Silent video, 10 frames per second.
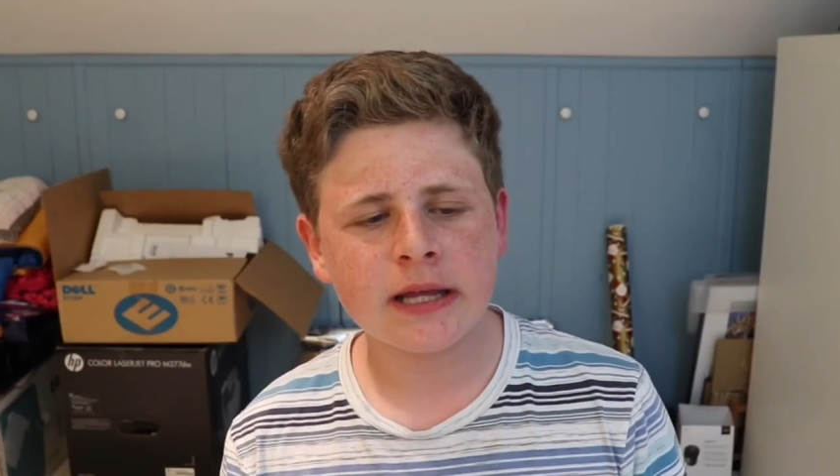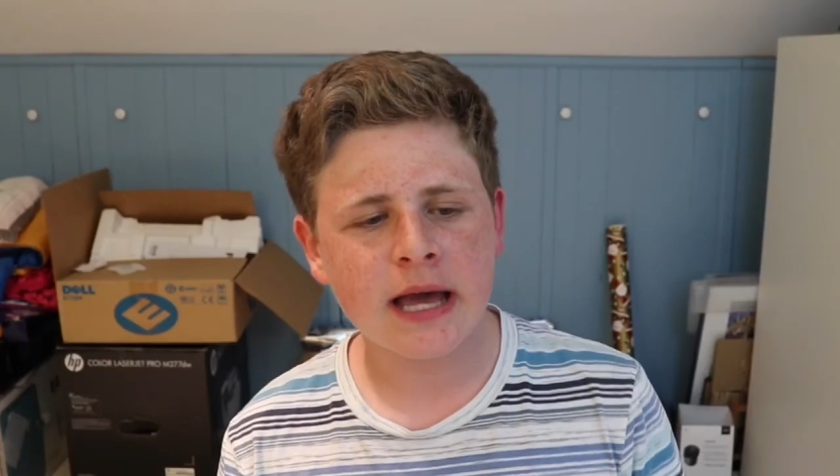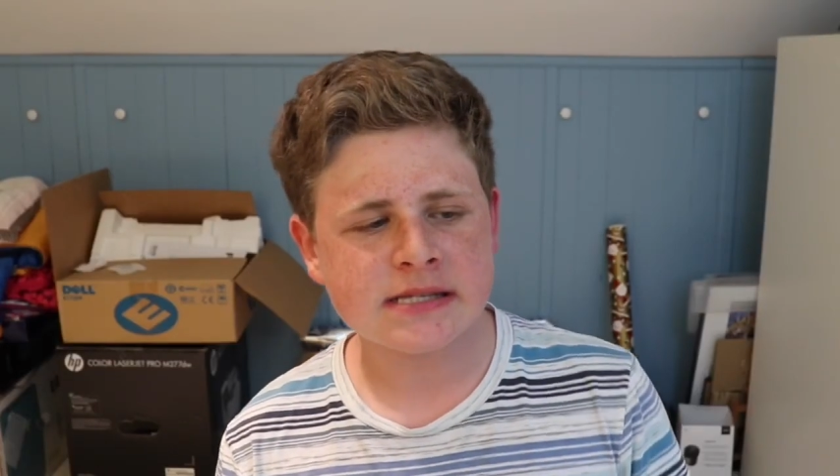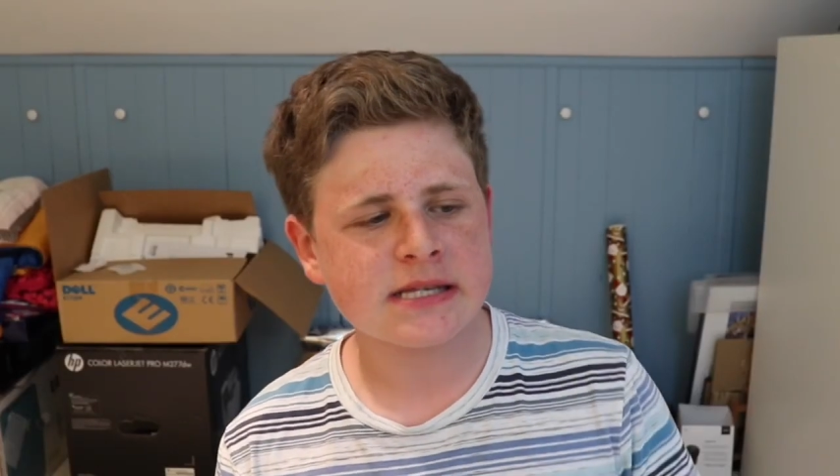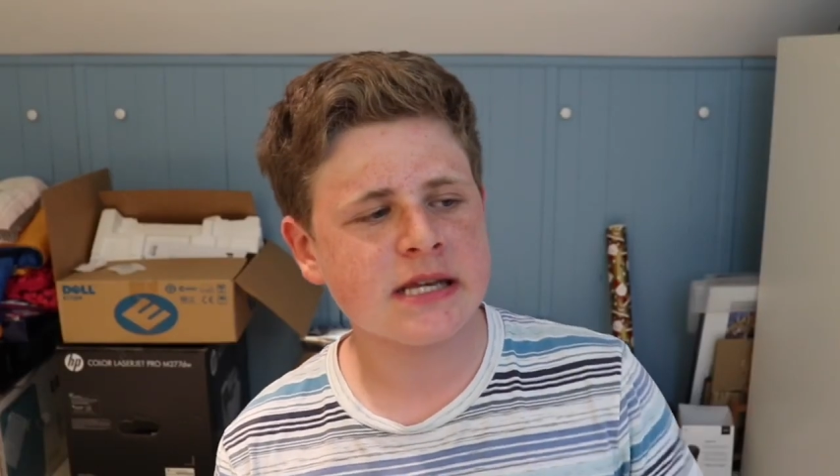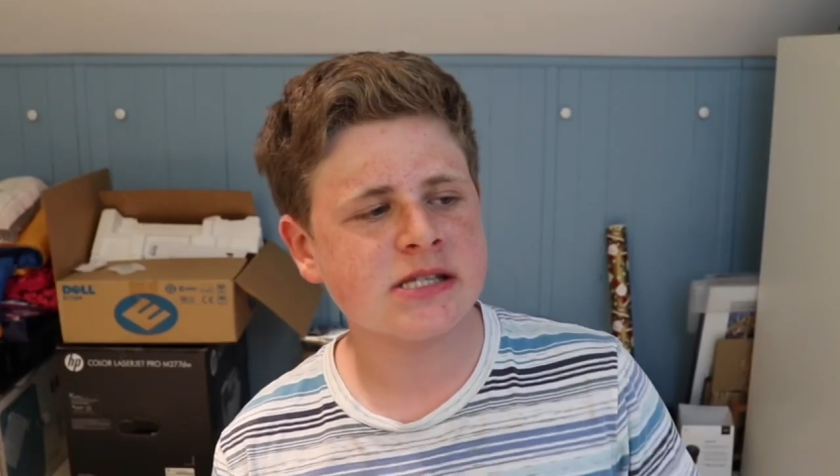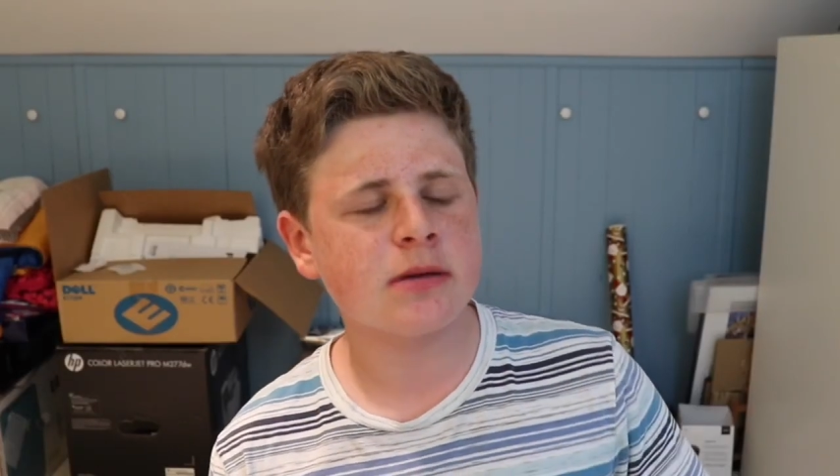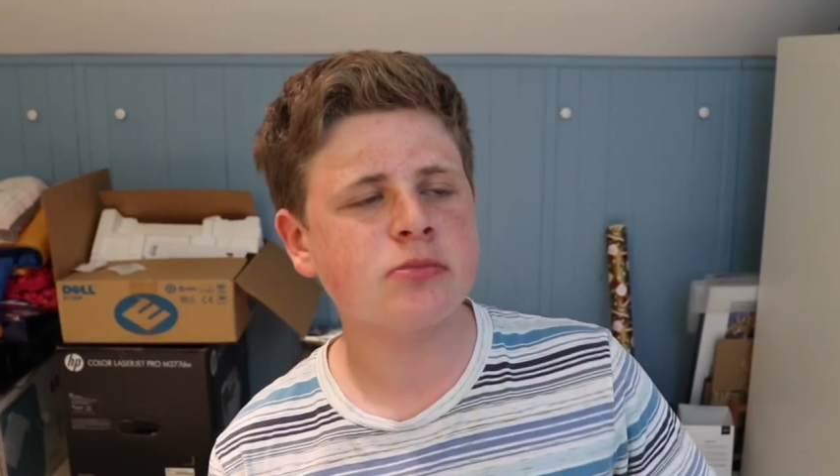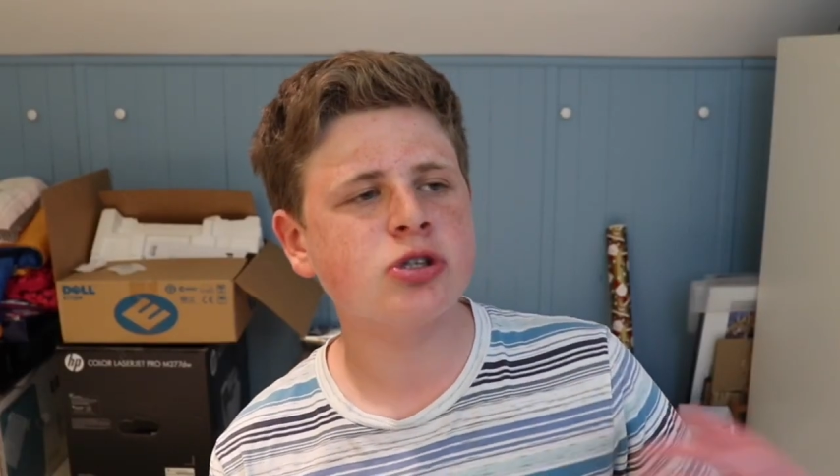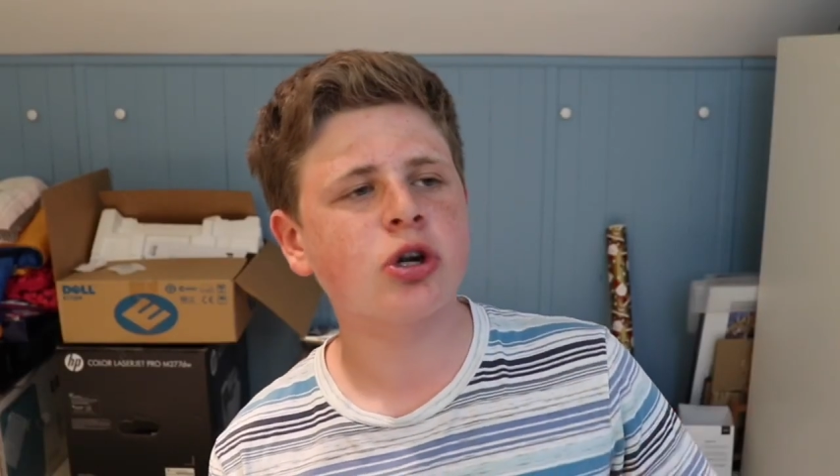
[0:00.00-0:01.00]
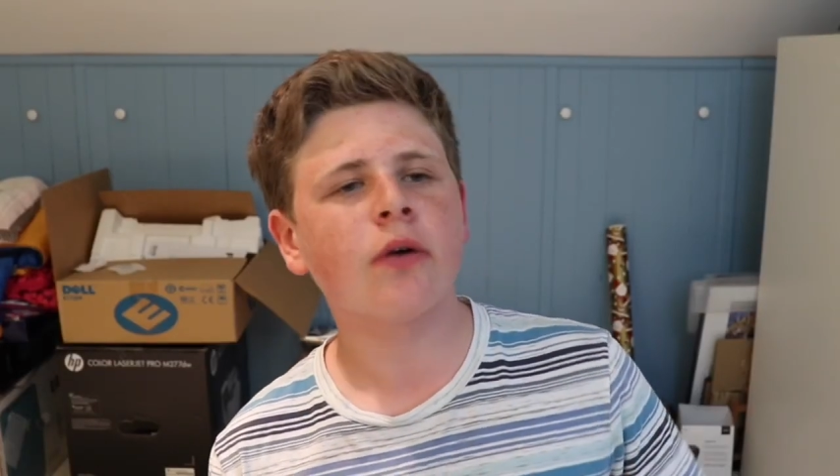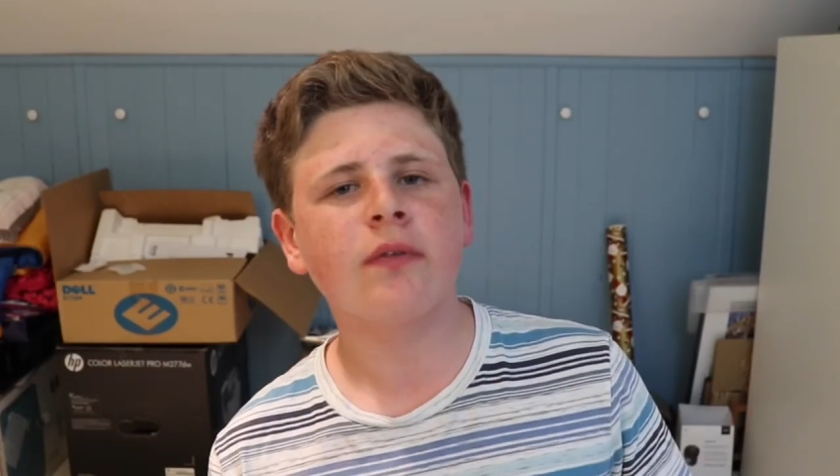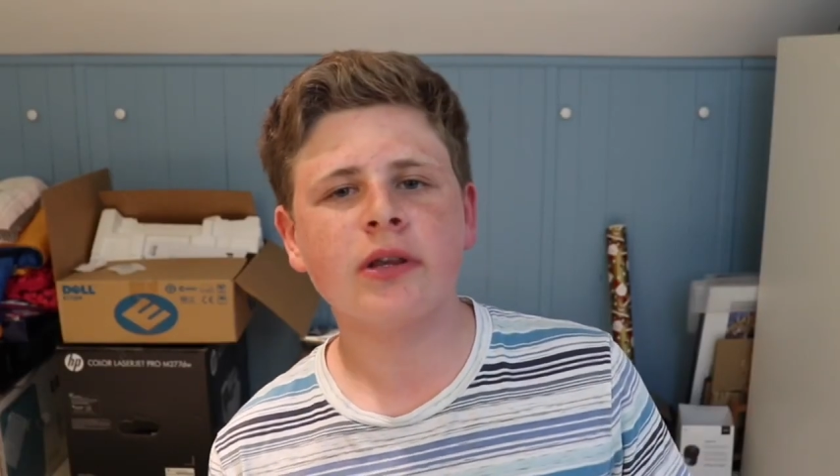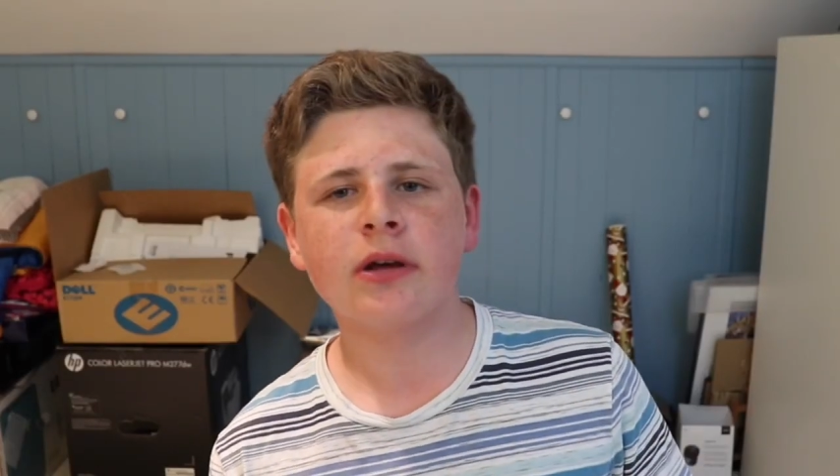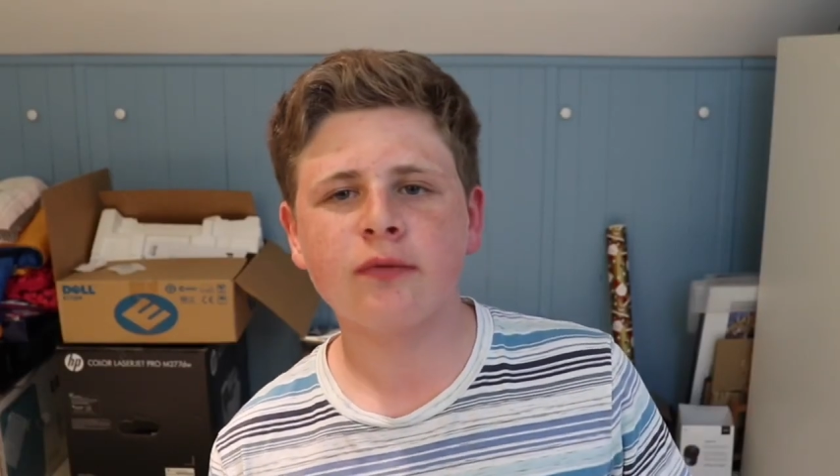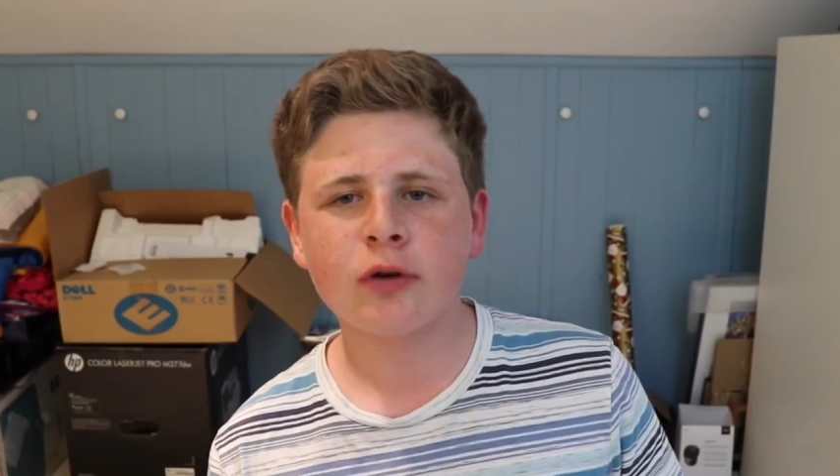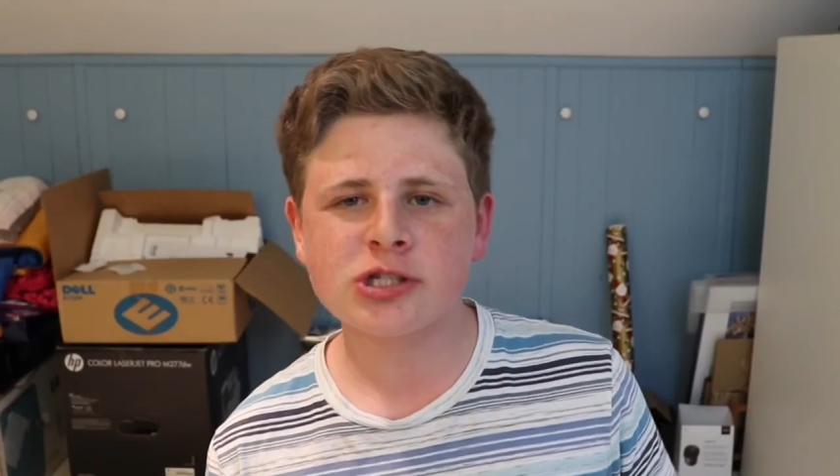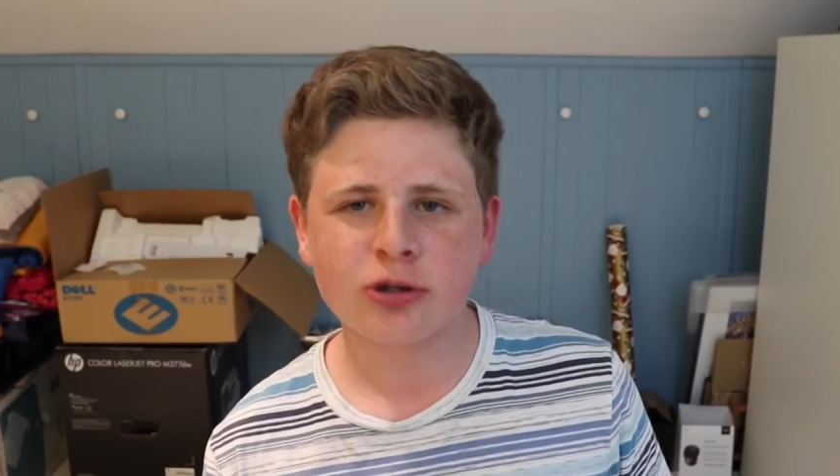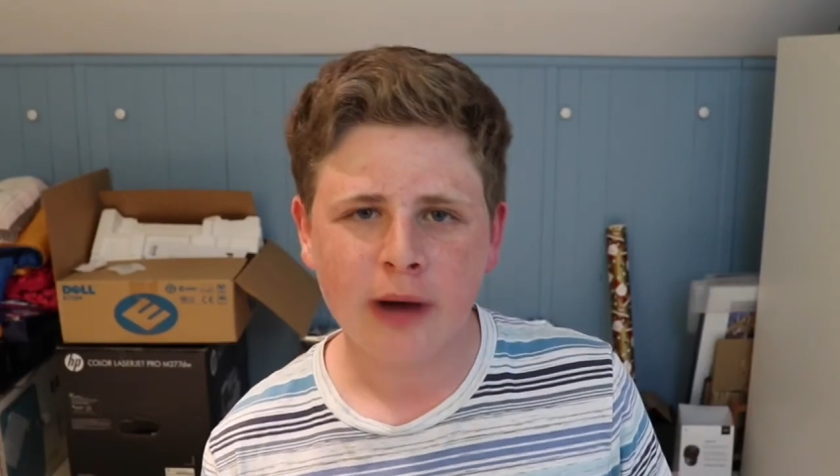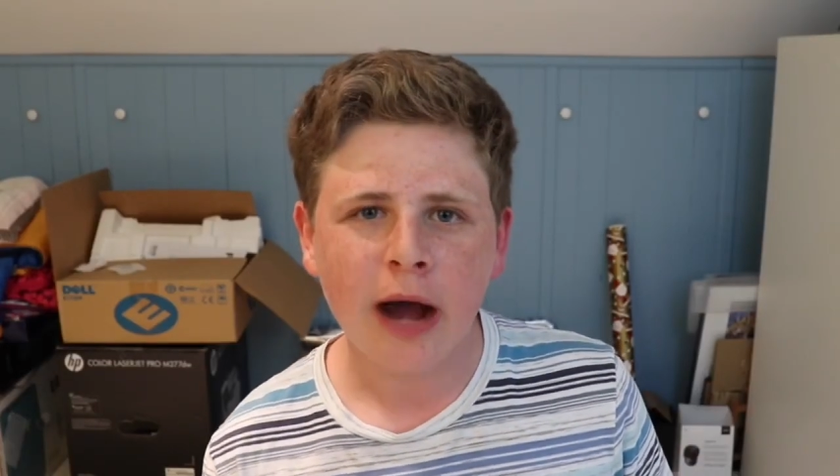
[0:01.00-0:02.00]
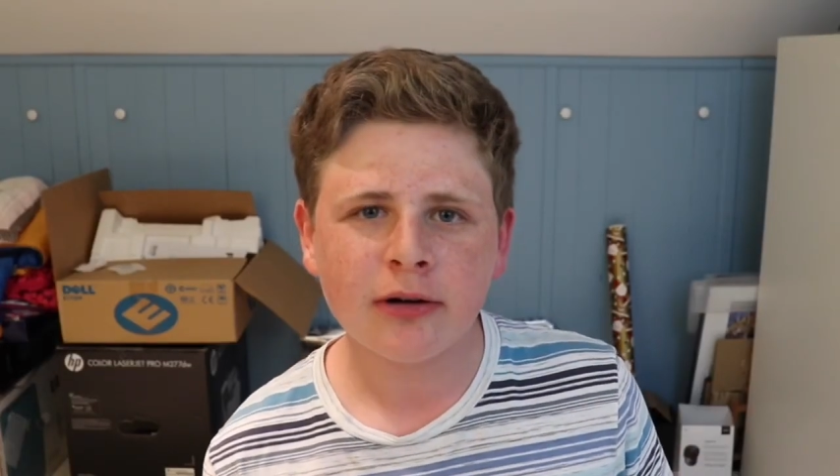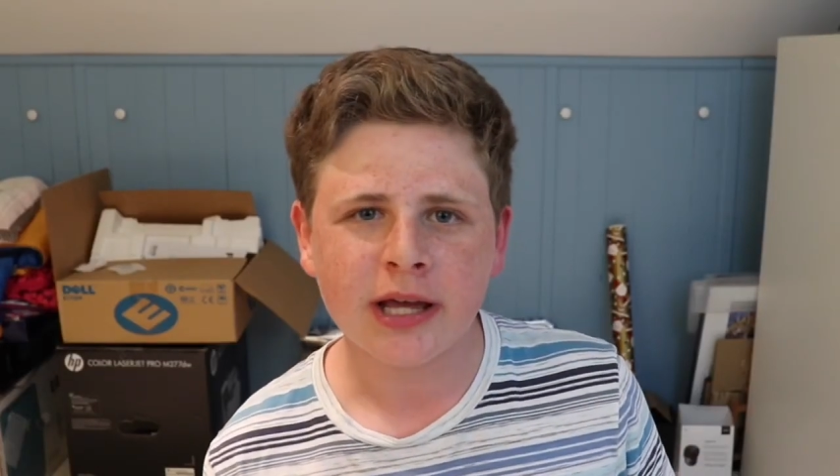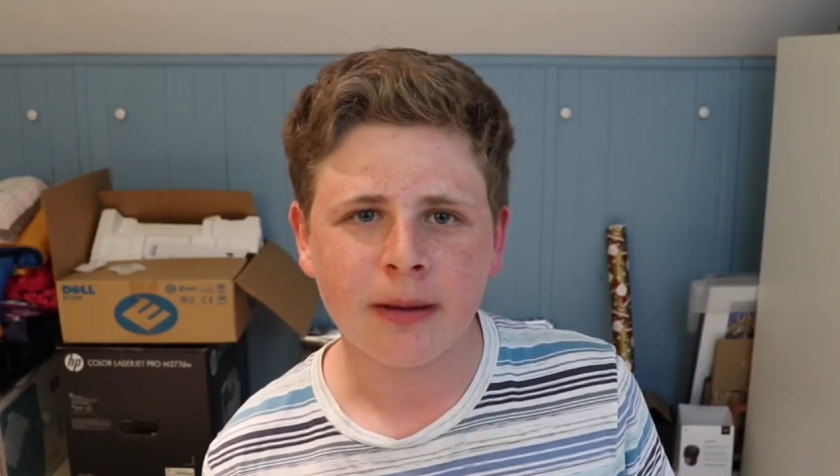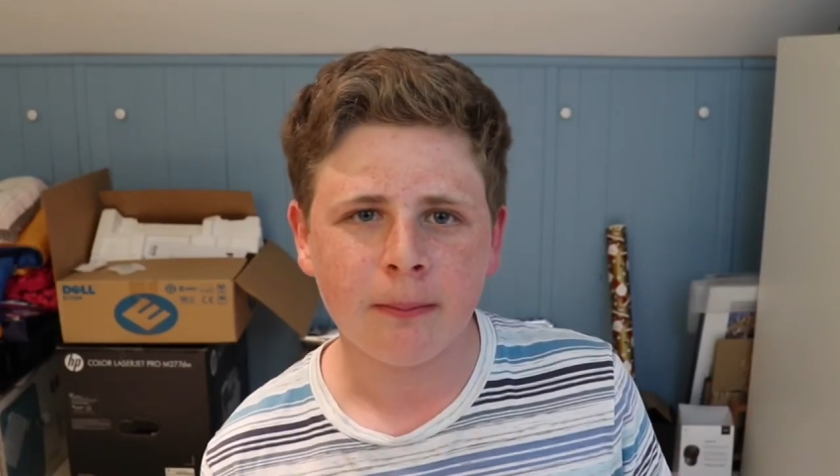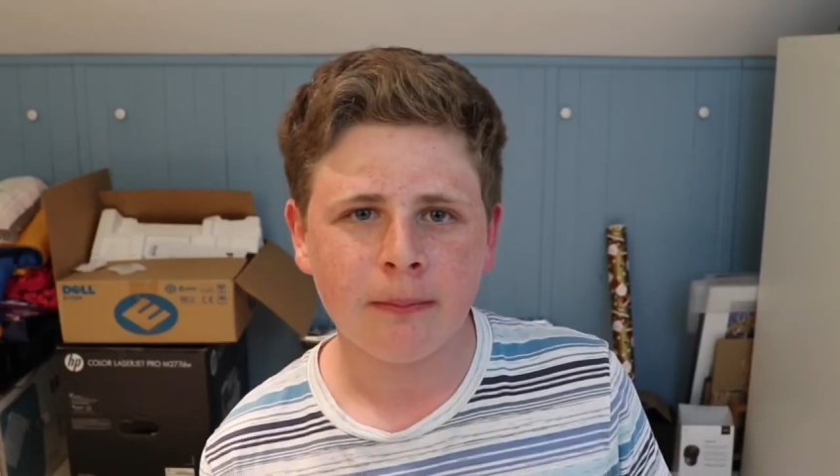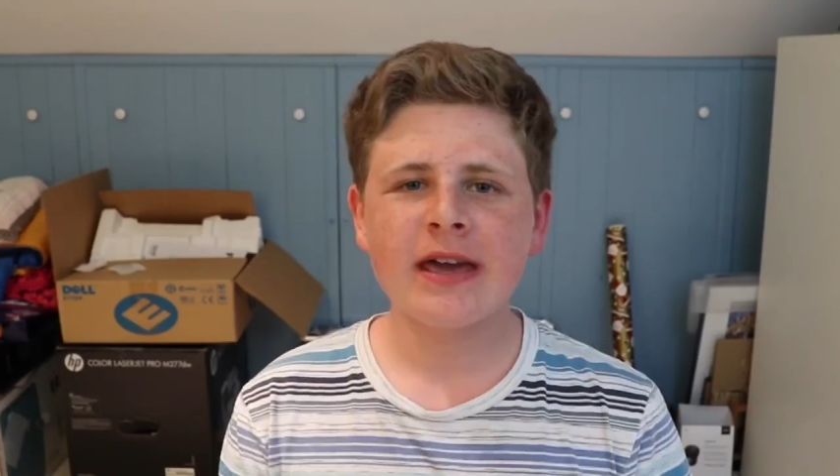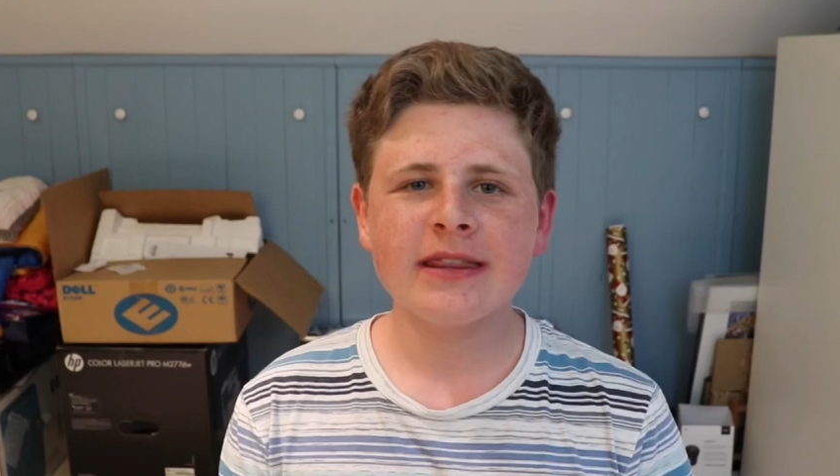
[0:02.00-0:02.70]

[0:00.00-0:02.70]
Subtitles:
Yes, he's observant of what's around him.